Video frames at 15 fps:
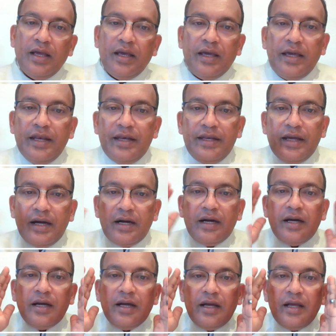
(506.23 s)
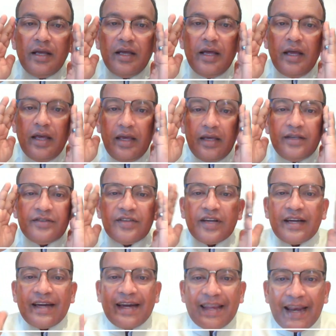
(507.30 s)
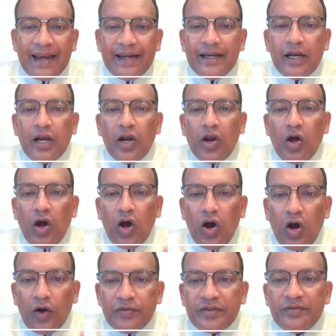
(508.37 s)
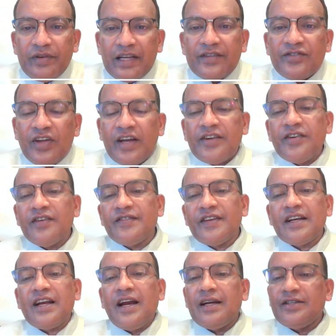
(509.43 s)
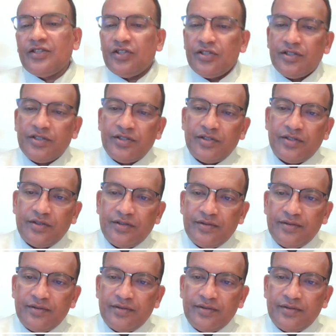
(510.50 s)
India is the cradle of civilizations and cultures.